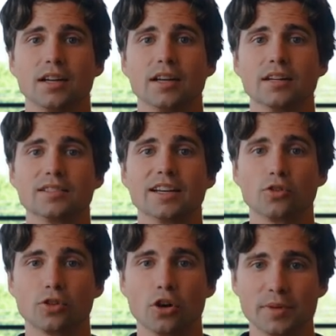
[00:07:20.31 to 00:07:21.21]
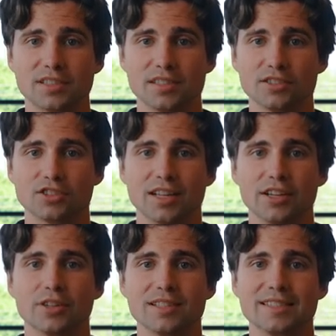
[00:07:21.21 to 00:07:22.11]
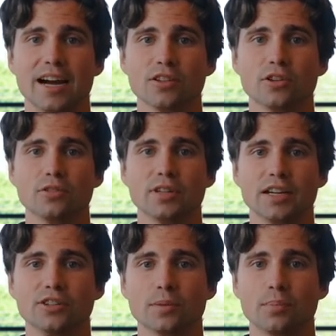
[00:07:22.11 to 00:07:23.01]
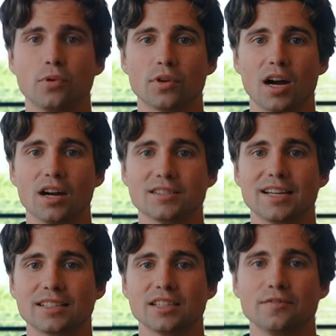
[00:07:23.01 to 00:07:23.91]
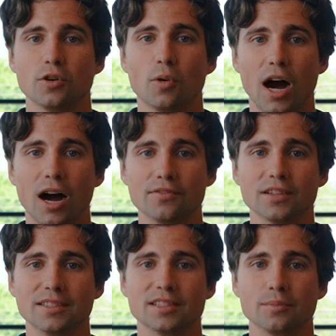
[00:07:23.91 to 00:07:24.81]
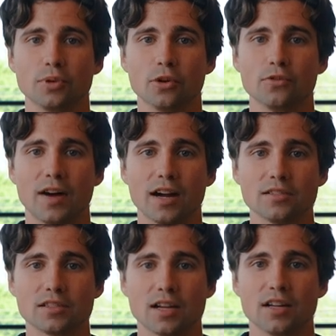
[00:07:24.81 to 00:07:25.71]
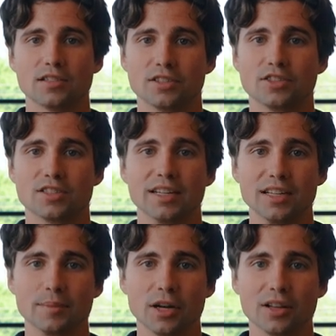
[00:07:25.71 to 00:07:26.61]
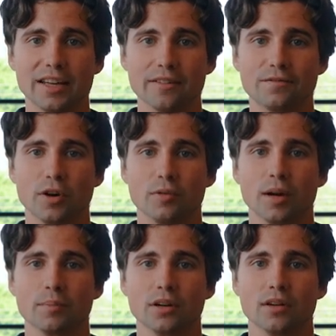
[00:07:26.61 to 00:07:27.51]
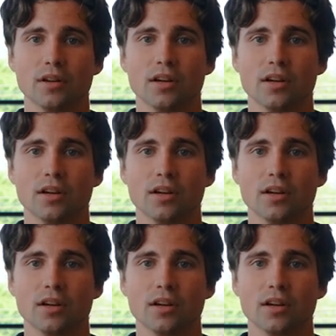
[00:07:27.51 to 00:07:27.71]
It is a Chrome extension that you can download and you can pull contact info off LinkedIn profiles, such as the email and phone number.